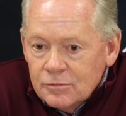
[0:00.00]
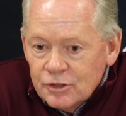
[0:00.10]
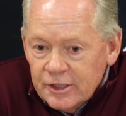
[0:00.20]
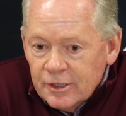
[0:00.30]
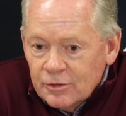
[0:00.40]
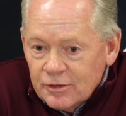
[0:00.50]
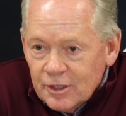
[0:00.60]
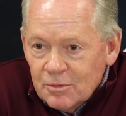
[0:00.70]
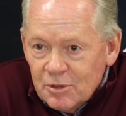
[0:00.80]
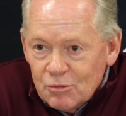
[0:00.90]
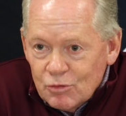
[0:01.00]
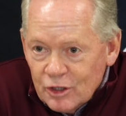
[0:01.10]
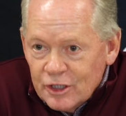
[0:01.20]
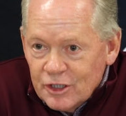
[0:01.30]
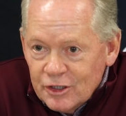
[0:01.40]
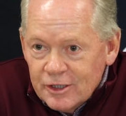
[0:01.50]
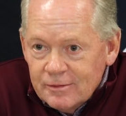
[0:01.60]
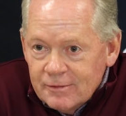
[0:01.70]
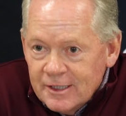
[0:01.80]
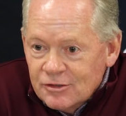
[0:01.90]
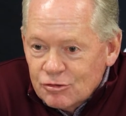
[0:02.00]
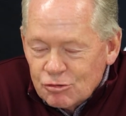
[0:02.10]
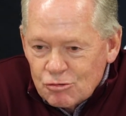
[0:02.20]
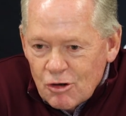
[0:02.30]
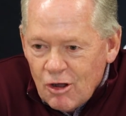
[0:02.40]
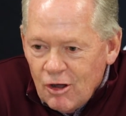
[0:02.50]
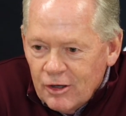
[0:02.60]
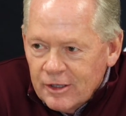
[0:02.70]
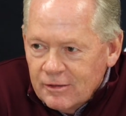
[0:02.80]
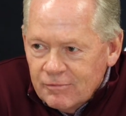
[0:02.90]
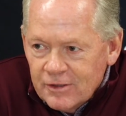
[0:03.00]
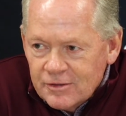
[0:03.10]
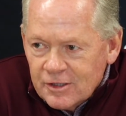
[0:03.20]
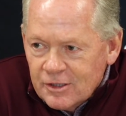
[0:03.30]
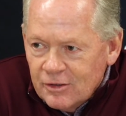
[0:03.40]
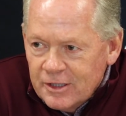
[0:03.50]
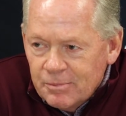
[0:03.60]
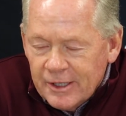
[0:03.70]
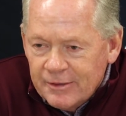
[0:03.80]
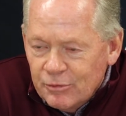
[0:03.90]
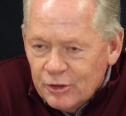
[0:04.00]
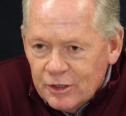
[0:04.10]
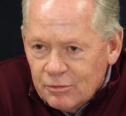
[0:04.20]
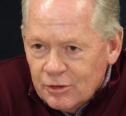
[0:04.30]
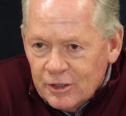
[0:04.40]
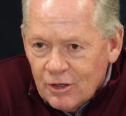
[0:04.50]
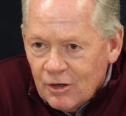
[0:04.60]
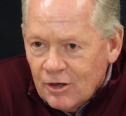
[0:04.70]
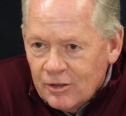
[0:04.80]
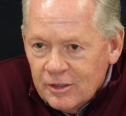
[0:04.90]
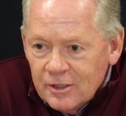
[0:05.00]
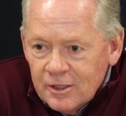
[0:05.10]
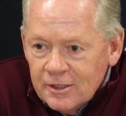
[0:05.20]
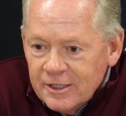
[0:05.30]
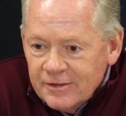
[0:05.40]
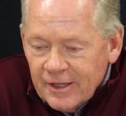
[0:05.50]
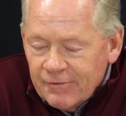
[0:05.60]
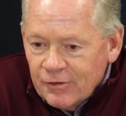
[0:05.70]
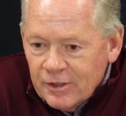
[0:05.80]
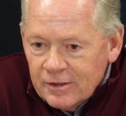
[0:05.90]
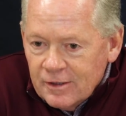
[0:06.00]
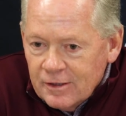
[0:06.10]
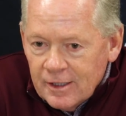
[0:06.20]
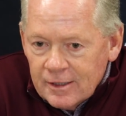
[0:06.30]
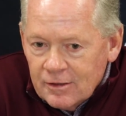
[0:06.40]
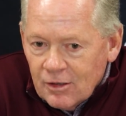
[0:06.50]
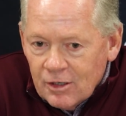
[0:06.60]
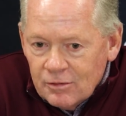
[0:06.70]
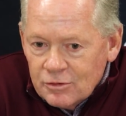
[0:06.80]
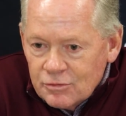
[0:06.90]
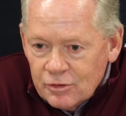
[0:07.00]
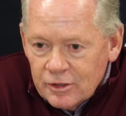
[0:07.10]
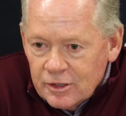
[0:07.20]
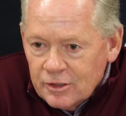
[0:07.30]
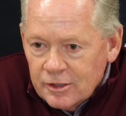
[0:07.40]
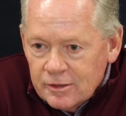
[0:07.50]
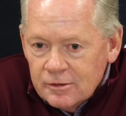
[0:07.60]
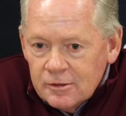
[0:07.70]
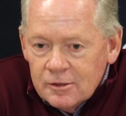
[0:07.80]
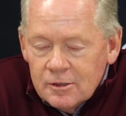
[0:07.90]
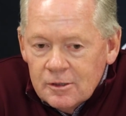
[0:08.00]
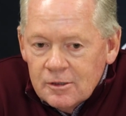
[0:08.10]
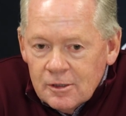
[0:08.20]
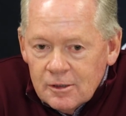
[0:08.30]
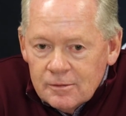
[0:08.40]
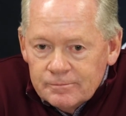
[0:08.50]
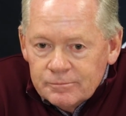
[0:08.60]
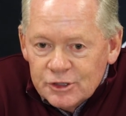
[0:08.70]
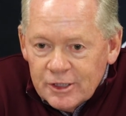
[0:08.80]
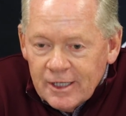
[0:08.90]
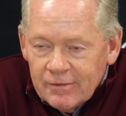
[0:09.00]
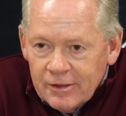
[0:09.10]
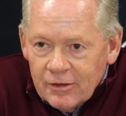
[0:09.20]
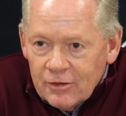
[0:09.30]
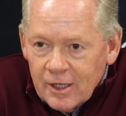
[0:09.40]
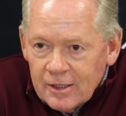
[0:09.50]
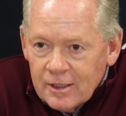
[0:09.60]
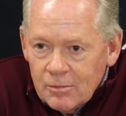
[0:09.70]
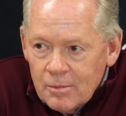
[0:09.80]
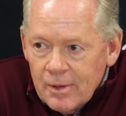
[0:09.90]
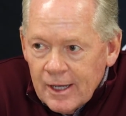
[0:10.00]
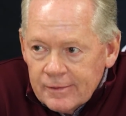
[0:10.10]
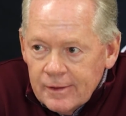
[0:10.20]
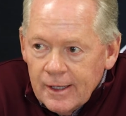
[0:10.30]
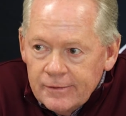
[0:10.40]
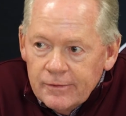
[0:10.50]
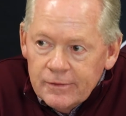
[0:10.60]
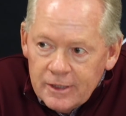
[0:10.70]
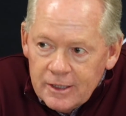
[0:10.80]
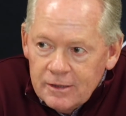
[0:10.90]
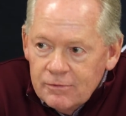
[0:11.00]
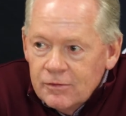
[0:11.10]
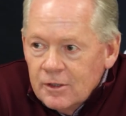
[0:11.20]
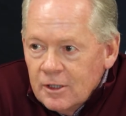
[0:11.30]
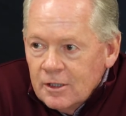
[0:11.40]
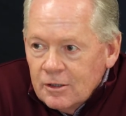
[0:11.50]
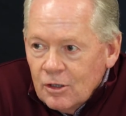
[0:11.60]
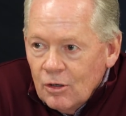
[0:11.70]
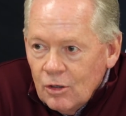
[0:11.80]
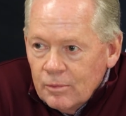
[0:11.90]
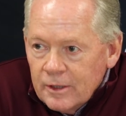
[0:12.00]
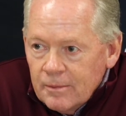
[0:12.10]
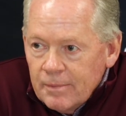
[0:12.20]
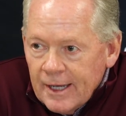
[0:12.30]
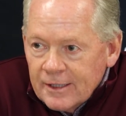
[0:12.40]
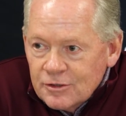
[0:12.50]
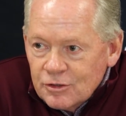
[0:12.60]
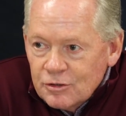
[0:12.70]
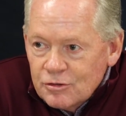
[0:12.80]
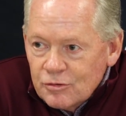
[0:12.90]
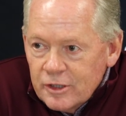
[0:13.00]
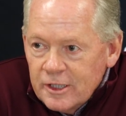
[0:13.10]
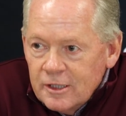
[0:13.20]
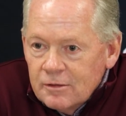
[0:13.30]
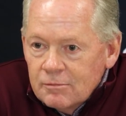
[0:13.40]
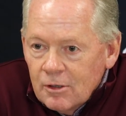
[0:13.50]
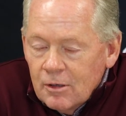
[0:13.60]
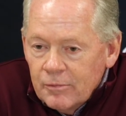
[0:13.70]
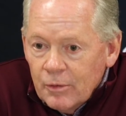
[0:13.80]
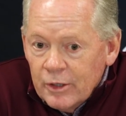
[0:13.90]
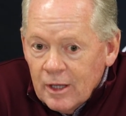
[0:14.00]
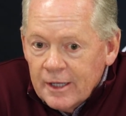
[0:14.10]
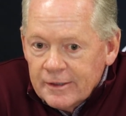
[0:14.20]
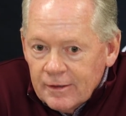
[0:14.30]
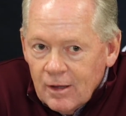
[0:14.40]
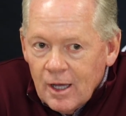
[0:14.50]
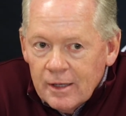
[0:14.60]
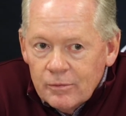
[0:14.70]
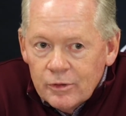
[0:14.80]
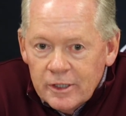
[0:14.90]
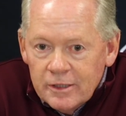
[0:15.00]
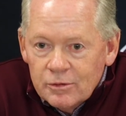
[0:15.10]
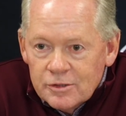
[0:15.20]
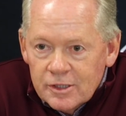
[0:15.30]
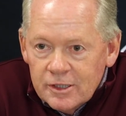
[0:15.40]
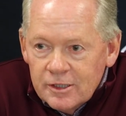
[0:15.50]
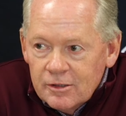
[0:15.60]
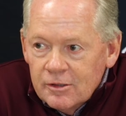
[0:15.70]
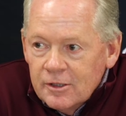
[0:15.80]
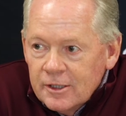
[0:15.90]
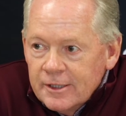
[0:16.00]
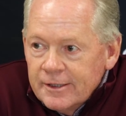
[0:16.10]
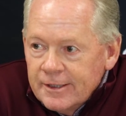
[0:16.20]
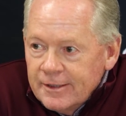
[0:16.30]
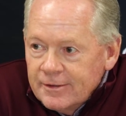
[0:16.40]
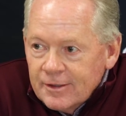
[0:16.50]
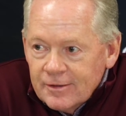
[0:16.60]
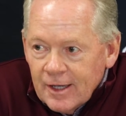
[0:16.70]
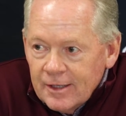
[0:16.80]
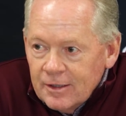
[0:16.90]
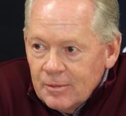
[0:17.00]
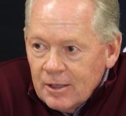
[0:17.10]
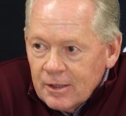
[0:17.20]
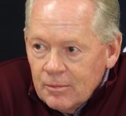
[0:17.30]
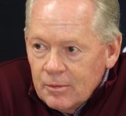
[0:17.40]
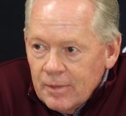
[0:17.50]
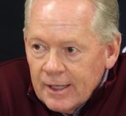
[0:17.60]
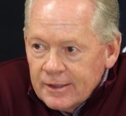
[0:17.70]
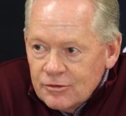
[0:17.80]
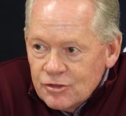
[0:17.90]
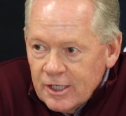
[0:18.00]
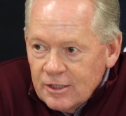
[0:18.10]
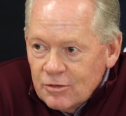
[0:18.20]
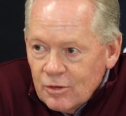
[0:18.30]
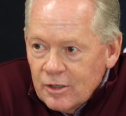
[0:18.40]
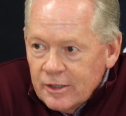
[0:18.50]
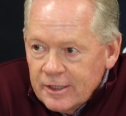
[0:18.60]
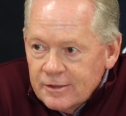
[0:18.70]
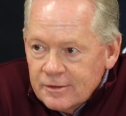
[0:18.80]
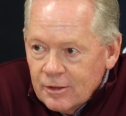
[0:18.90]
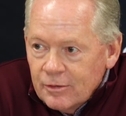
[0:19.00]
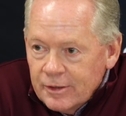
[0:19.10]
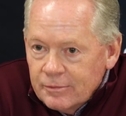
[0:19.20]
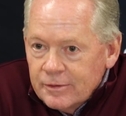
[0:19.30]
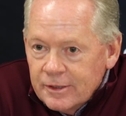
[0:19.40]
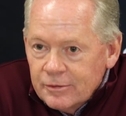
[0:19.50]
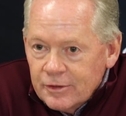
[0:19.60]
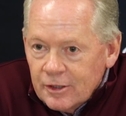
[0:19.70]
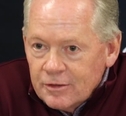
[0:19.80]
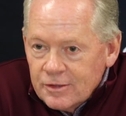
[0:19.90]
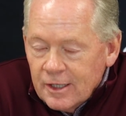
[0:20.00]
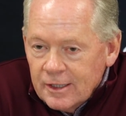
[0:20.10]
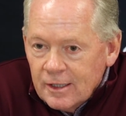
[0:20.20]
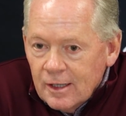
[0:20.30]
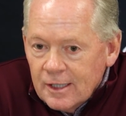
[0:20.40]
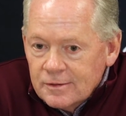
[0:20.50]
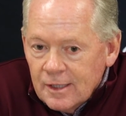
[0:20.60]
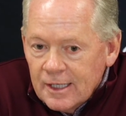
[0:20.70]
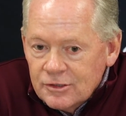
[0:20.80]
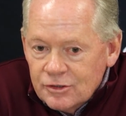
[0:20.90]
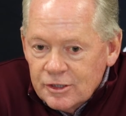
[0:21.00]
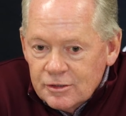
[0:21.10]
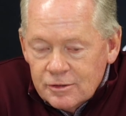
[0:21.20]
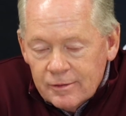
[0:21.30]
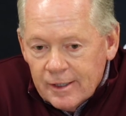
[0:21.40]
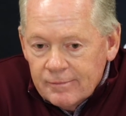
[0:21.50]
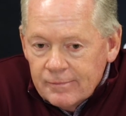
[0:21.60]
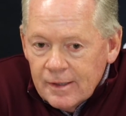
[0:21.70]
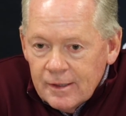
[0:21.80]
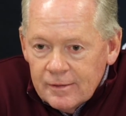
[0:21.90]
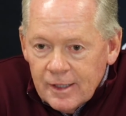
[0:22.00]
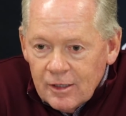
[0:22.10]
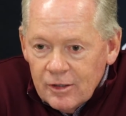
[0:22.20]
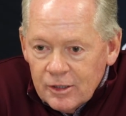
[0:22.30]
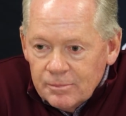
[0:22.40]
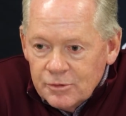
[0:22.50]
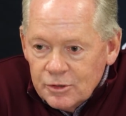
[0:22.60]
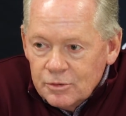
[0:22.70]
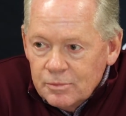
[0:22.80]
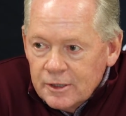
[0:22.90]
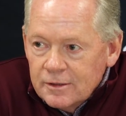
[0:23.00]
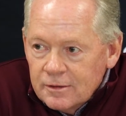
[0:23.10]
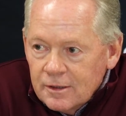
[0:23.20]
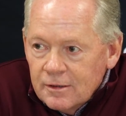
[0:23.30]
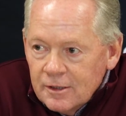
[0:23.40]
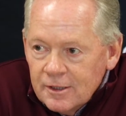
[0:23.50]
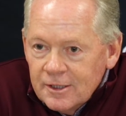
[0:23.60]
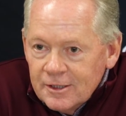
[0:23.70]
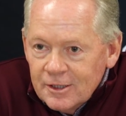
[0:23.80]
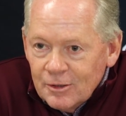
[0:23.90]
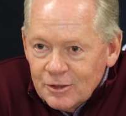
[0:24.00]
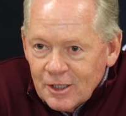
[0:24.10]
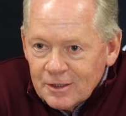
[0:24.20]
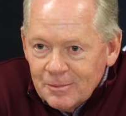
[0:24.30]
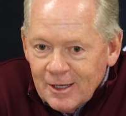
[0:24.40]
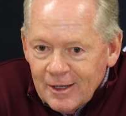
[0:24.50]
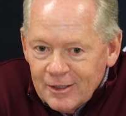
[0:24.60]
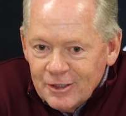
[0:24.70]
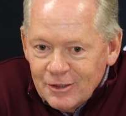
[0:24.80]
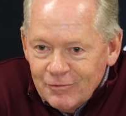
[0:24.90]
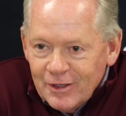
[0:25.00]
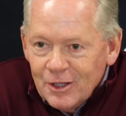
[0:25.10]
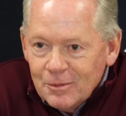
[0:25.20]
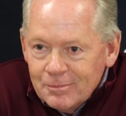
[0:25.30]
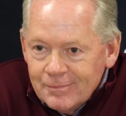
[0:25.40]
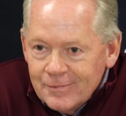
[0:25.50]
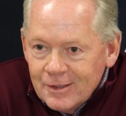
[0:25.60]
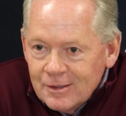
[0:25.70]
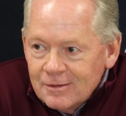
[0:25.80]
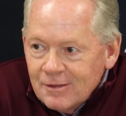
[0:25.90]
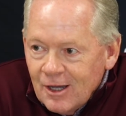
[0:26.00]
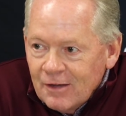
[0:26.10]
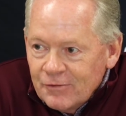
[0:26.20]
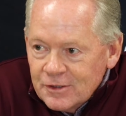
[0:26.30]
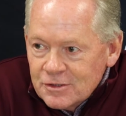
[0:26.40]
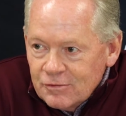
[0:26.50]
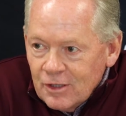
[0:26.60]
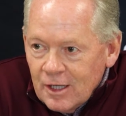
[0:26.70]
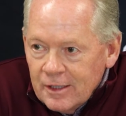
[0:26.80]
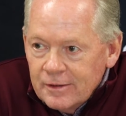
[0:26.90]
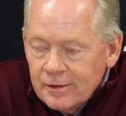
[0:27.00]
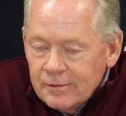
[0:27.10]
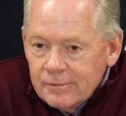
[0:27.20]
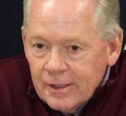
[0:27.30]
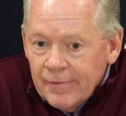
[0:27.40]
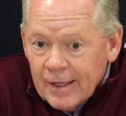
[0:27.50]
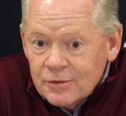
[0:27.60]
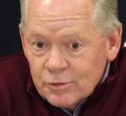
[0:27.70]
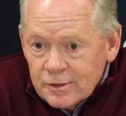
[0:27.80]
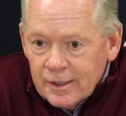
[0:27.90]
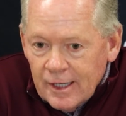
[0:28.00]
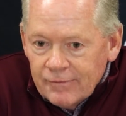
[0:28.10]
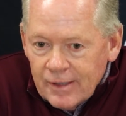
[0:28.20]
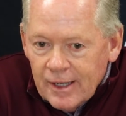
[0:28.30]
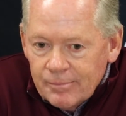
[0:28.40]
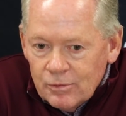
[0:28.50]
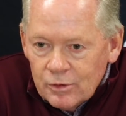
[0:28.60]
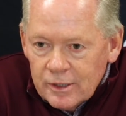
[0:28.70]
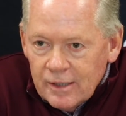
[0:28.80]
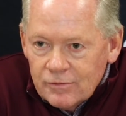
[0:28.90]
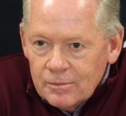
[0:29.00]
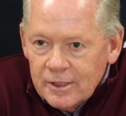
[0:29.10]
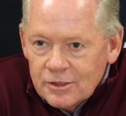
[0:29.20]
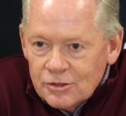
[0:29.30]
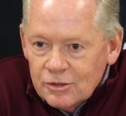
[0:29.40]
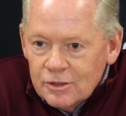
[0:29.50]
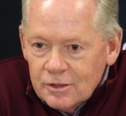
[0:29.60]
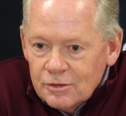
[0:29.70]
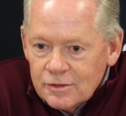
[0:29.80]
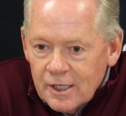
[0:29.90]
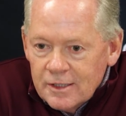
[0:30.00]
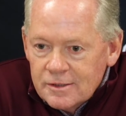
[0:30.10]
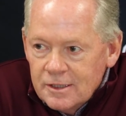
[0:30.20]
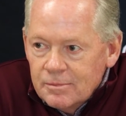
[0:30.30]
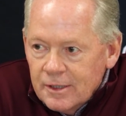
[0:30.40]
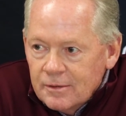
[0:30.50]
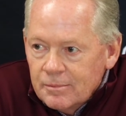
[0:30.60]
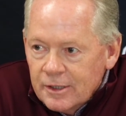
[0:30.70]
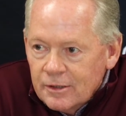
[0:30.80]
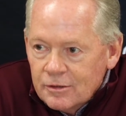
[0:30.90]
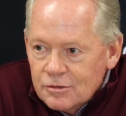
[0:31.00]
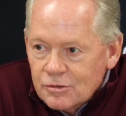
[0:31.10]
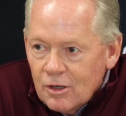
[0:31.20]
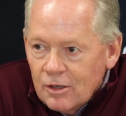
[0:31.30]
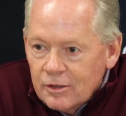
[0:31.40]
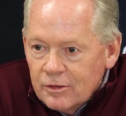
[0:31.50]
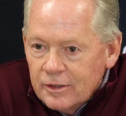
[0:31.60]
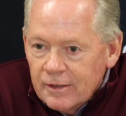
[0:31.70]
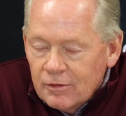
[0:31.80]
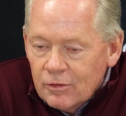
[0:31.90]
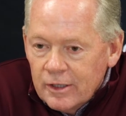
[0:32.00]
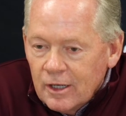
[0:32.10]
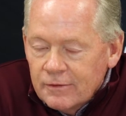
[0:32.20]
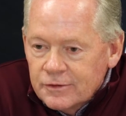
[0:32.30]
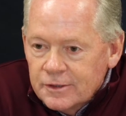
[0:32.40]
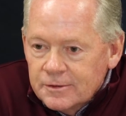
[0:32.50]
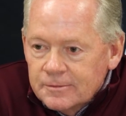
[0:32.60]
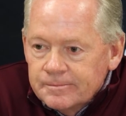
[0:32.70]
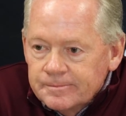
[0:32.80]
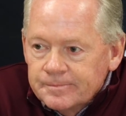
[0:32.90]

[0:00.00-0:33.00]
Chio's going to be really good. He's strong and physical. He played really, really hard. His effort at guard was really good. We should have another guy coming back that had to leave, go home and get back surgery, that we liked a lot when he was here. He's excited about coming back in January, so he was in our signing class last year, so that'll help too. But, you know, we talked about how you develop the offensive line, and that's what's going to have to happen. We're going to have to make sure that those guys keep getting bigger and stronger and have a great offseason.